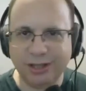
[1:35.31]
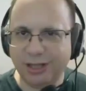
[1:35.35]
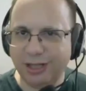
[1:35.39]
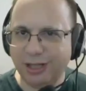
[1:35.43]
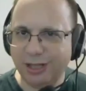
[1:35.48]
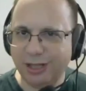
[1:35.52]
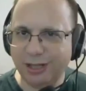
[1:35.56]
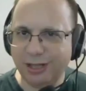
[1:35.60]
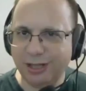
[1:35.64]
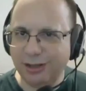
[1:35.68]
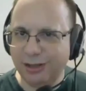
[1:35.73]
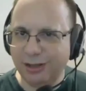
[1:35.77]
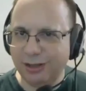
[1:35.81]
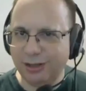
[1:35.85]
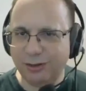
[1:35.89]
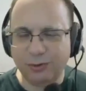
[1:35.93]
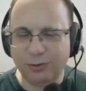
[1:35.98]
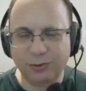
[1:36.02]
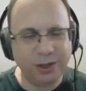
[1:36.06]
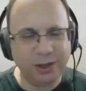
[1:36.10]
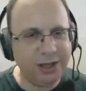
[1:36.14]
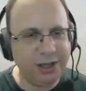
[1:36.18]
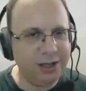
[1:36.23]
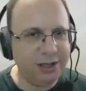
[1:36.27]
and
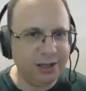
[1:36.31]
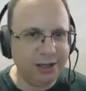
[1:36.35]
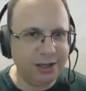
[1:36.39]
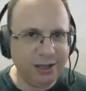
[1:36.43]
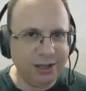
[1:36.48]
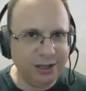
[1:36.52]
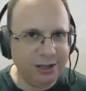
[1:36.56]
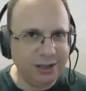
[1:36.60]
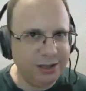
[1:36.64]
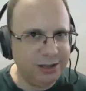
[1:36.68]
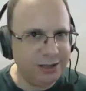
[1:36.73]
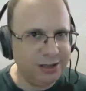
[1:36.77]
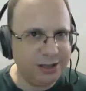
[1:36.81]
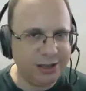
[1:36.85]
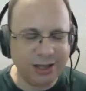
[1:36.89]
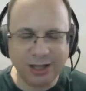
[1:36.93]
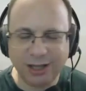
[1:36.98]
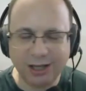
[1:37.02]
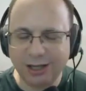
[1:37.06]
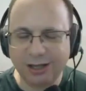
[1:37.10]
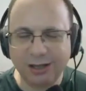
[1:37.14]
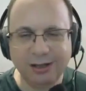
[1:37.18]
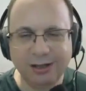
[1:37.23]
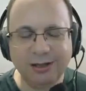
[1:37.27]
trainings,
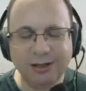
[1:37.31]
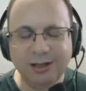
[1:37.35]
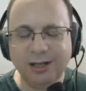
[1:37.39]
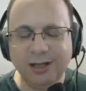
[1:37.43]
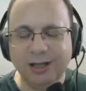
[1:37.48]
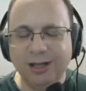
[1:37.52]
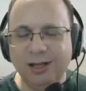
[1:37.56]
and